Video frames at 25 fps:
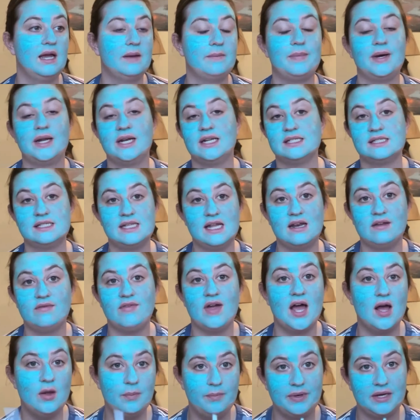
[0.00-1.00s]
But instead of
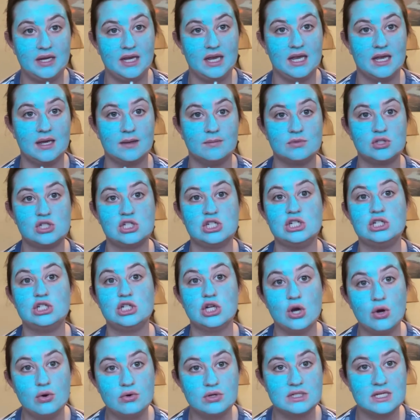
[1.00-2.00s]
helping him, she
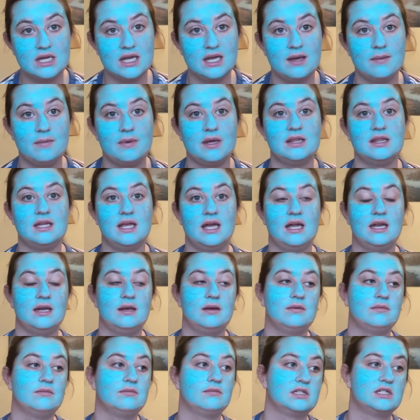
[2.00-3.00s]
choked him and
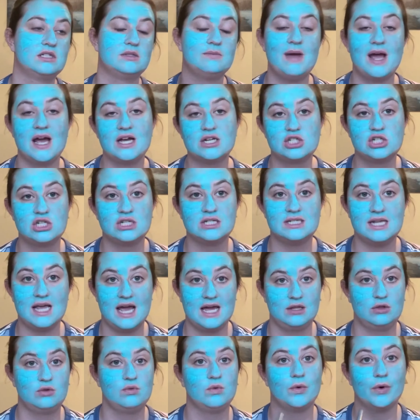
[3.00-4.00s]
then smashed his
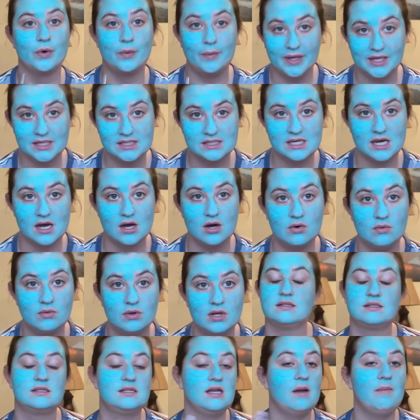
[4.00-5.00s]
head through a window.
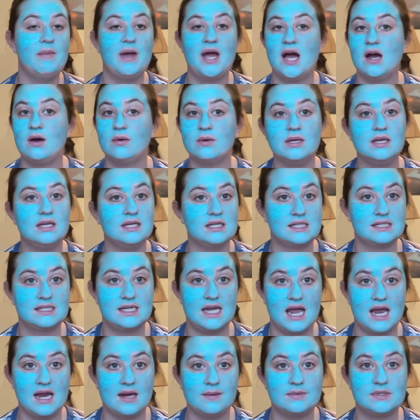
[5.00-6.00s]
Somehow he
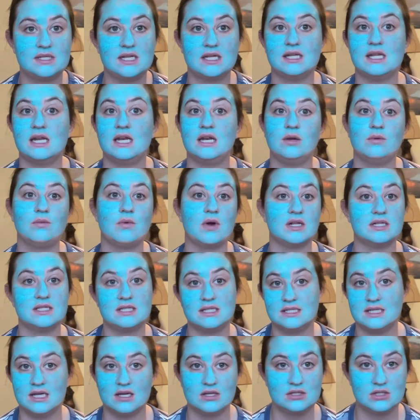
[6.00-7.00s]
escapes, and then he runs
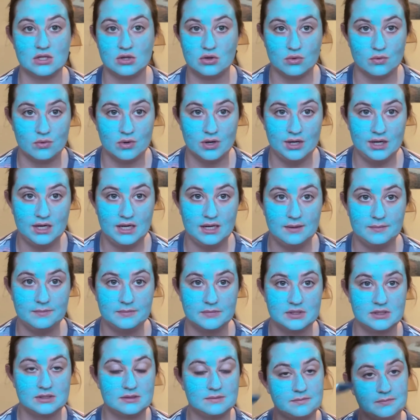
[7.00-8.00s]
and tells
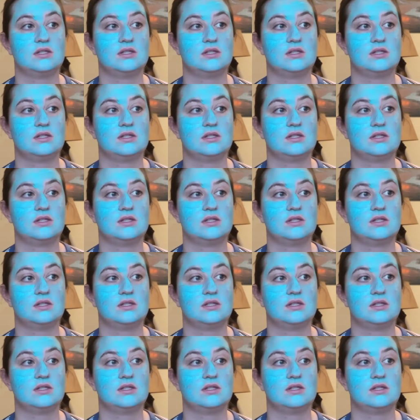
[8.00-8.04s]
authorities.